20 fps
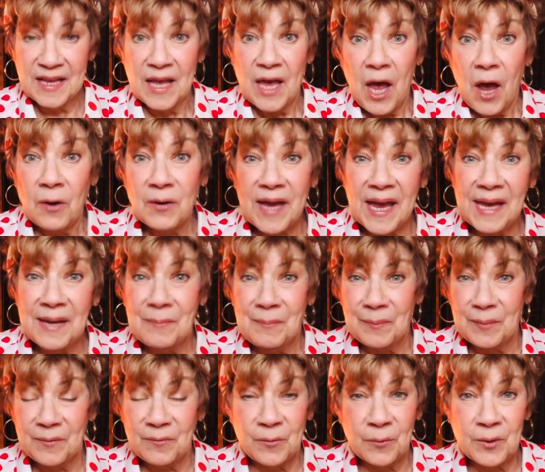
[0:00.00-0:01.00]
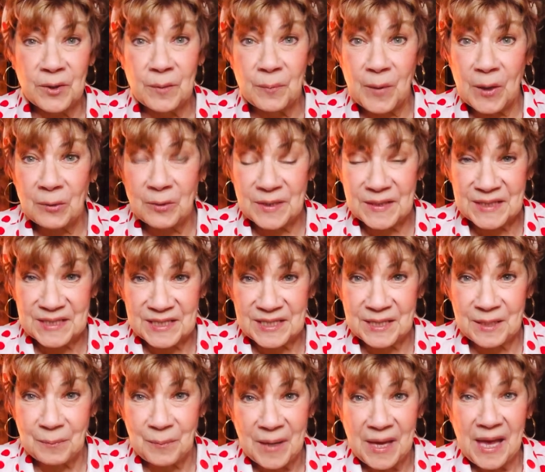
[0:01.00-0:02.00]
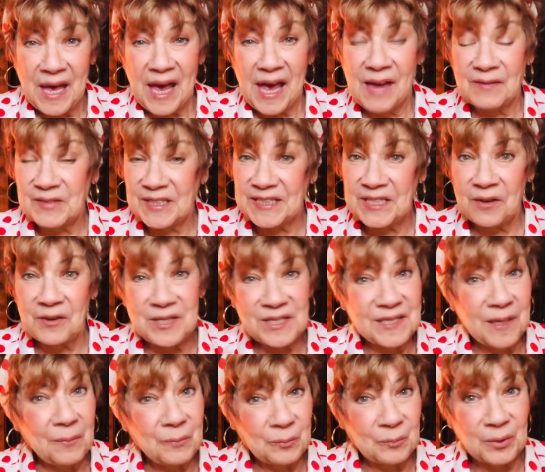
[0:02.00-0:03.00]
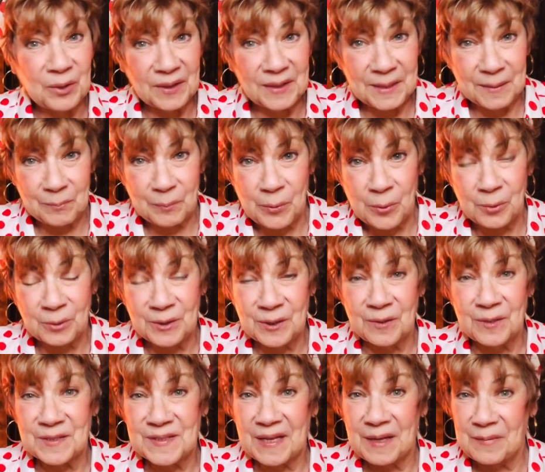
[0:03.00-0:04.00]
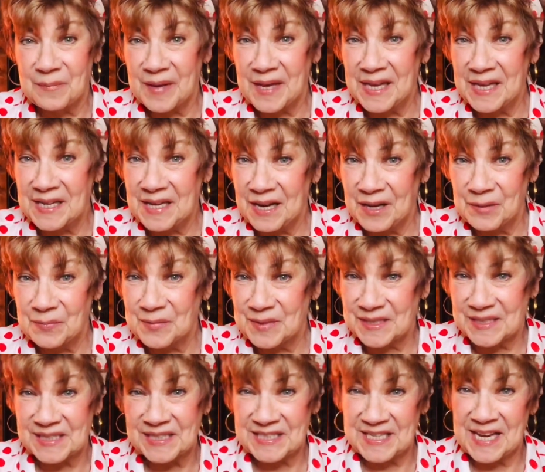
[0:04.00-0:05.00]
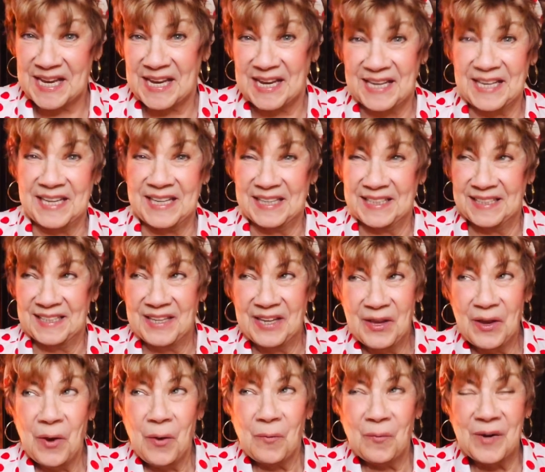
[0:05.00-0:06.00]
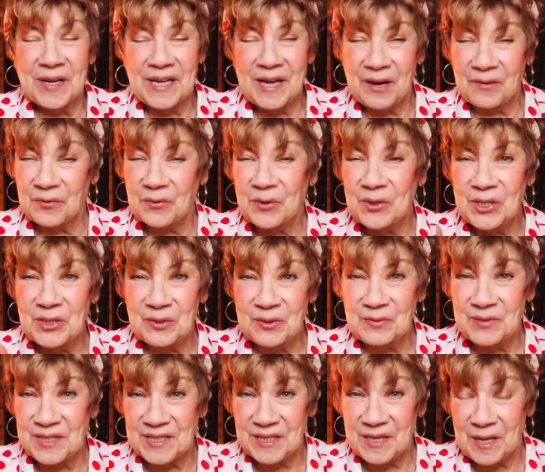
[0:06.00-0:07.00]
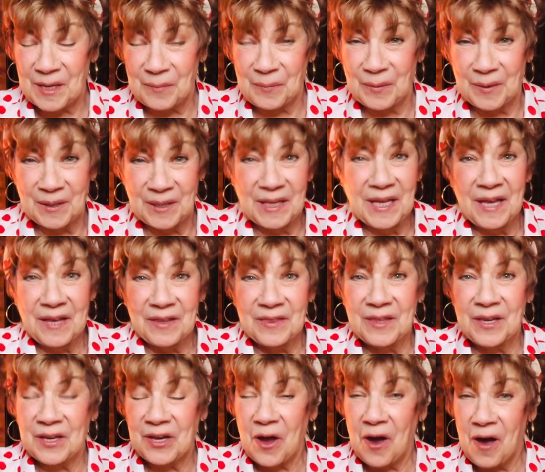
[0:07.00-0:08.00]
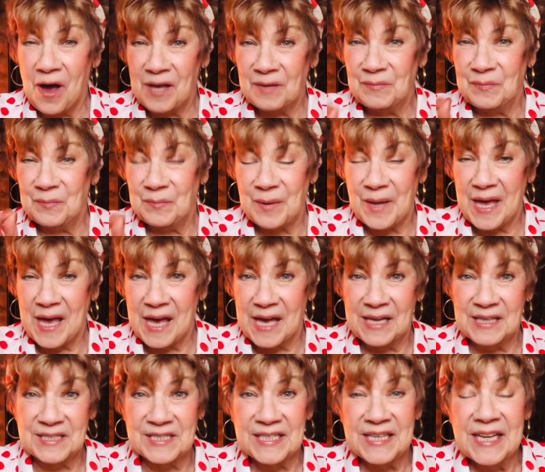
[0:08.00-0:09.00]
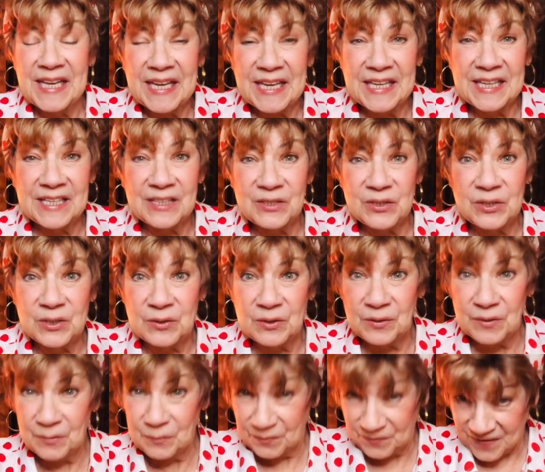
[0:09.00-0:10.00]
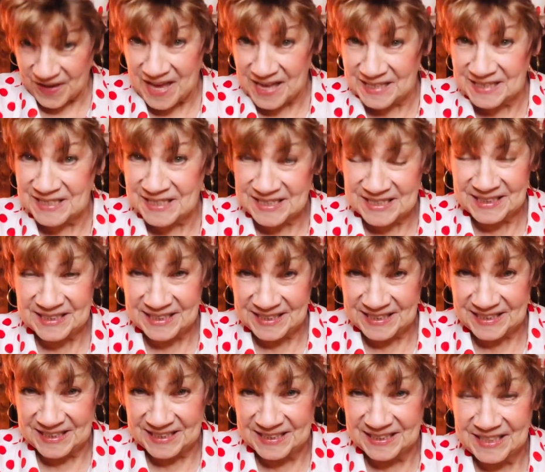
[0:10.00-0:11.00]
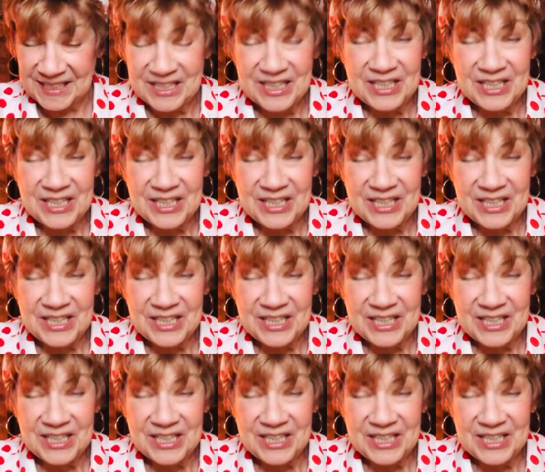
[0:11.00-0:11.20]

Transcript: Okay, before the bonus tip, I have to tell you something really important because I made a mistake. Whenever you dip the cotton pads into the Vaseline,